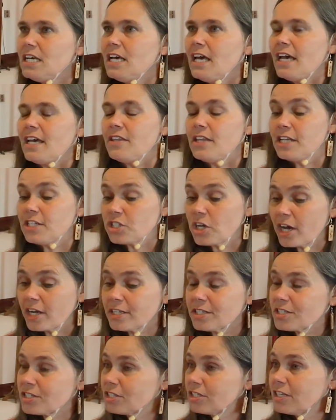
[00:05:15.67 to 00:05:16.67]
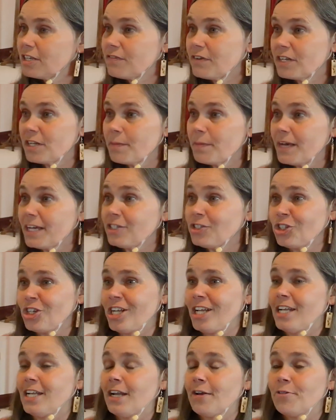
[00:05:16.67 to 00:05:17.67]
And they taught us to live on a budget.
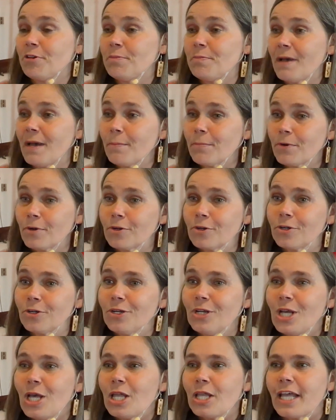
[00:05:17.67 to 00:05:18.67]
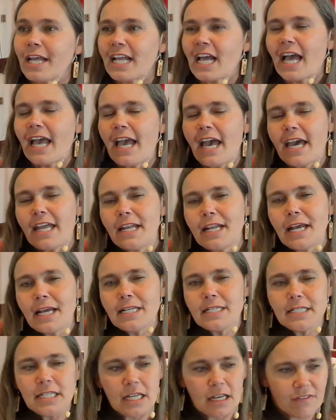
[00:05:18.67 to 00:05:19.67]
And I remember, like, I had
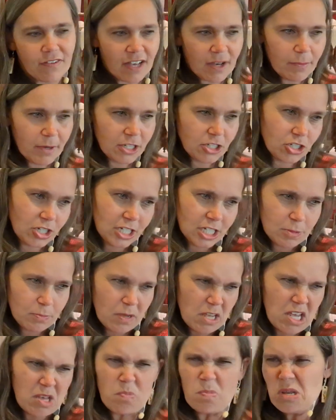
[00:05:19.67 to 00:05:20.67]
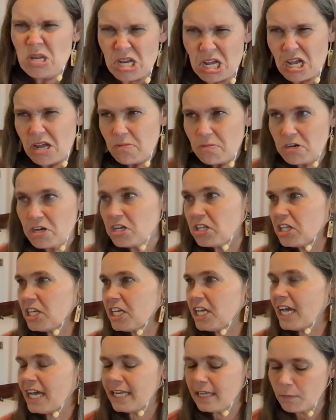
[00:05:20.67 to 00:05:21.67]
an idea of how much I spent, but not
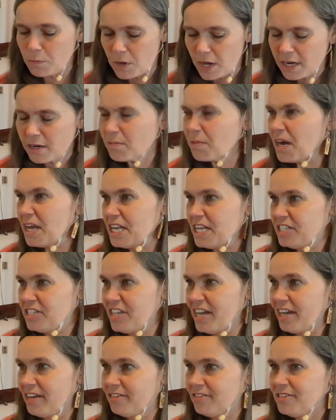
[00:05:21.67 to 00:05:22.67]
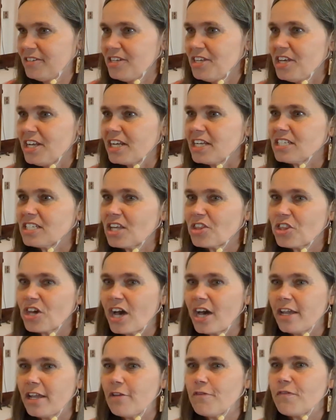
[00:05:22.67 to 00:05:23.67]
really. I didn't want to write it down. Because I
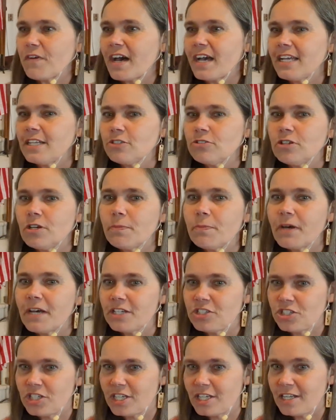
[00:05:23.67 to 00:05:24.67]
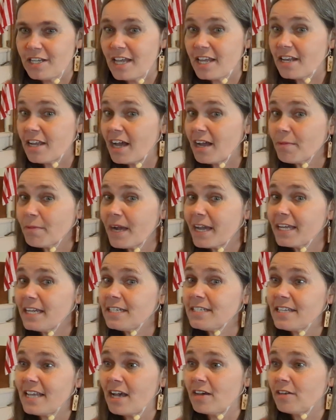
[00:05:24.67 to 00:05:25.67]
thought, if I do a budget and I write
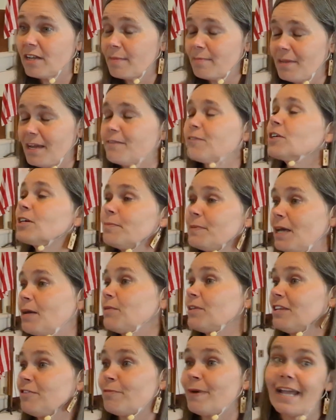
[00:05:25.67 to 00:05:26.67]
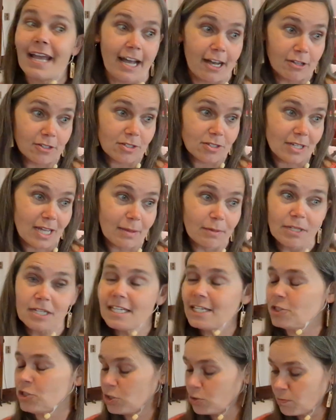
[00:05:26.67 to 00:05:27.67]
it down, I'm never going to be able to leave my house. I'm going to
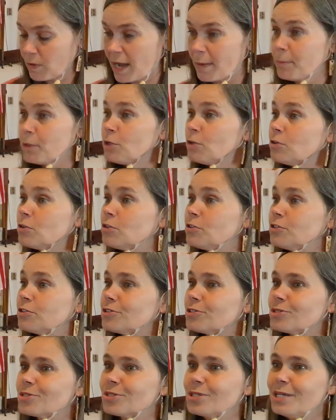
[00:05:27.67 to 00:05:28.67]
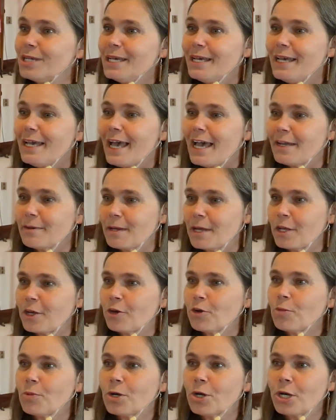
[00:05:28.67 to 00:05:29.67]
eat just ramen noodles, and I'm going to
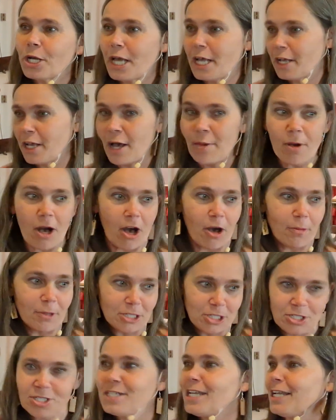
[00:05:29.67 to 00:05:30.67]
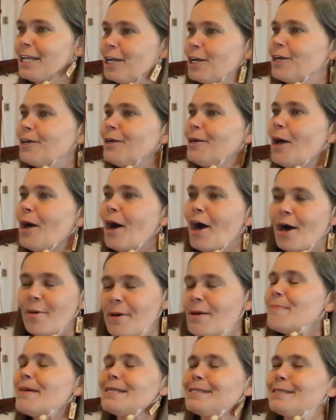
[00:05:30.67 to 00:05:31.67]
go to work and come home and just sit here all
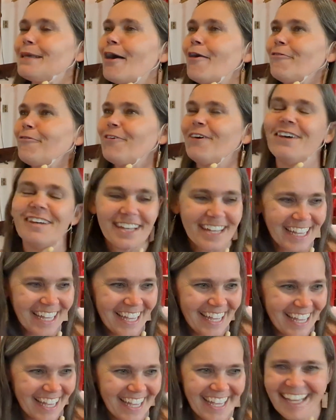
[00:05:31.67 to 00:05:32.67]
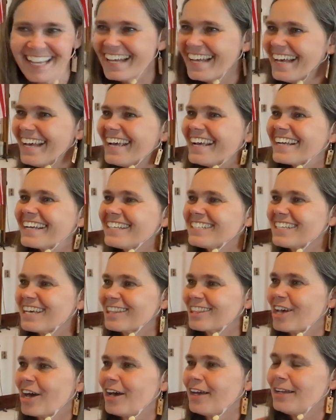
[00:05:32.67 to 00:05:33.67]
by myself. Because I
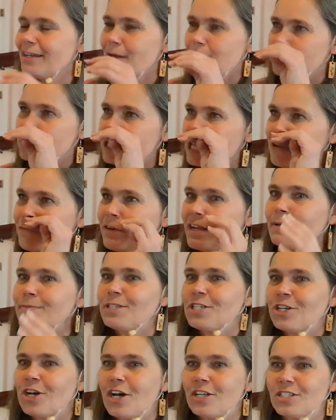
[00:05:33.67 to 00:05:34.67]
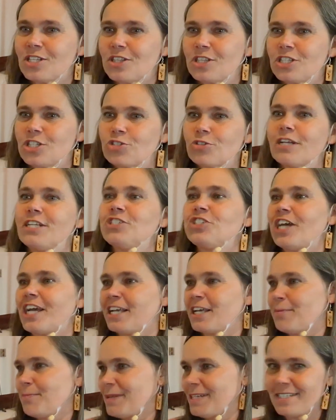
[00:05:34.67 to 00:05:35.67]
thought, Dave Ramsey calls it the
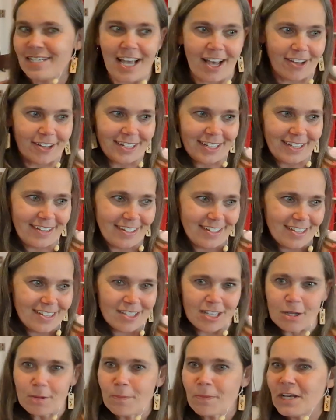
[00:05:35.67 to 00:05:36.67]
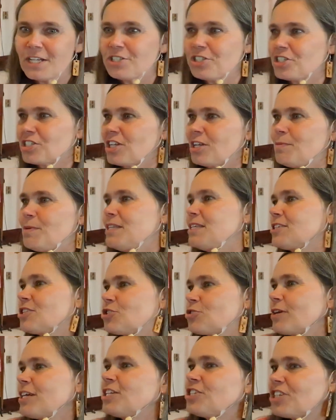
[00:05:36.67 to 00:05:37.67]
straitjacket mentality. That a budget's going to be the
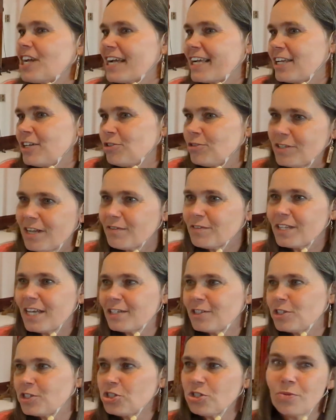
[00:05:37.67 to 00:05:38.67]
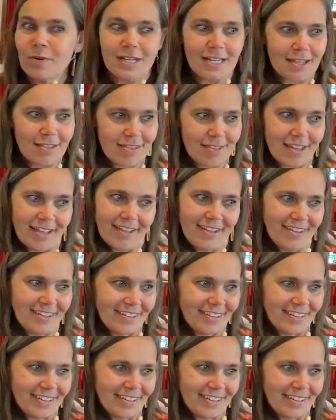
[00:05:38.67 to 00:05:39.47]
straitjacket and you're never allowed to do anything.